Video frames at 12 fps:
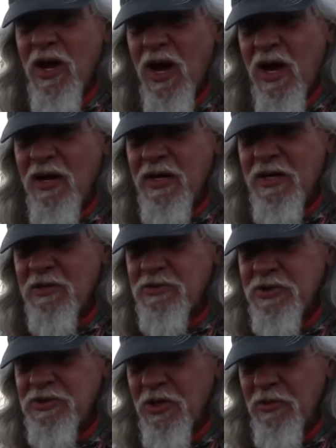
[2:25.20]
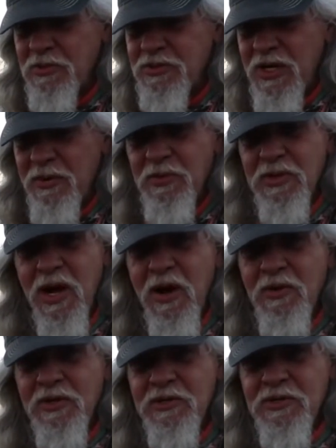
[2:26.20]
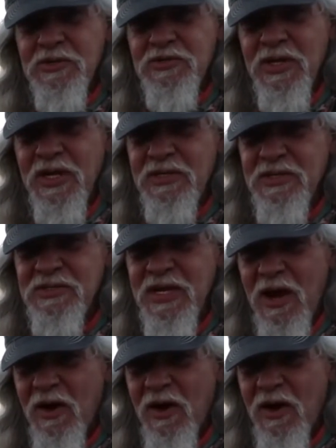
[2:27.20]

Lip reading: high energy German Shepherd dog, and you just seen just how